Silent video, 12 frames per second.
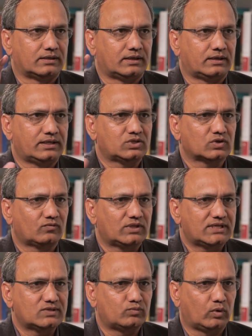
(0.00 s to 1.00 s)
In each of
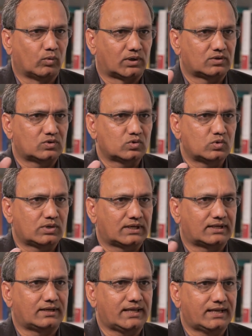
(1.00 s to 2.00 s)
these, we want to
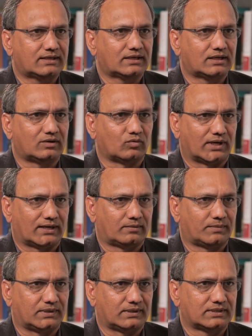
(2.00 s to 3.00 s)
create an
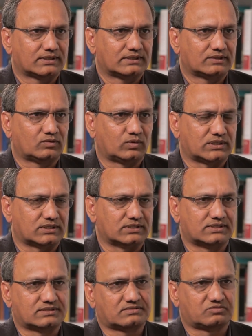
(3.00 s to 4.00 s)
environment which
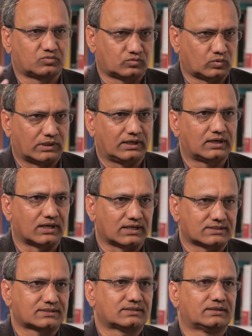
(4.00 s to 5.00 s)
is
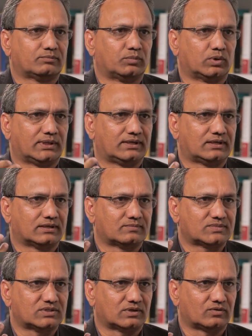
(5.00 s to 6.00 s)
world-class, both in
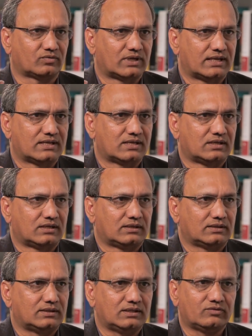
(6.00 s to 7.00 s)
terms of
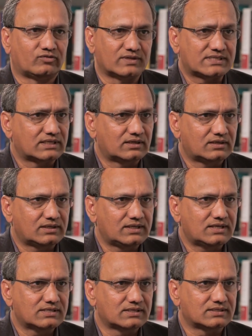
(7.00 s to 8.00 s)
the
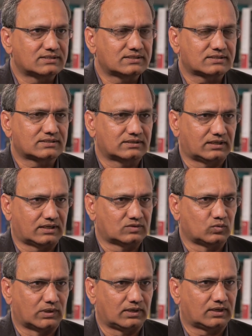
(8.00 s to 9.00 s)
facilities
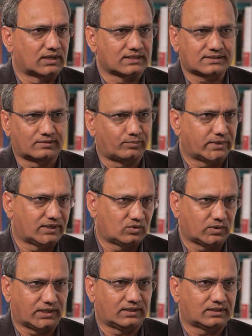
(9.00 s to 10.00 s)
is world-class
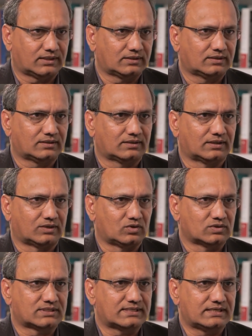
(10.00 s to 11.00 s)
compared to anything that
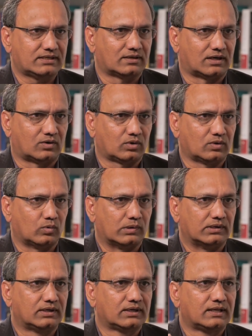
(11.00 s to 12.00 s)
you see around the
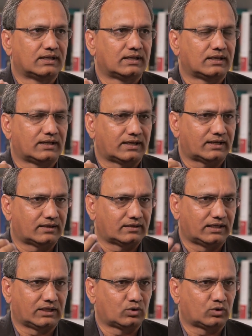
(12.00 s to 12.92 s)
world, and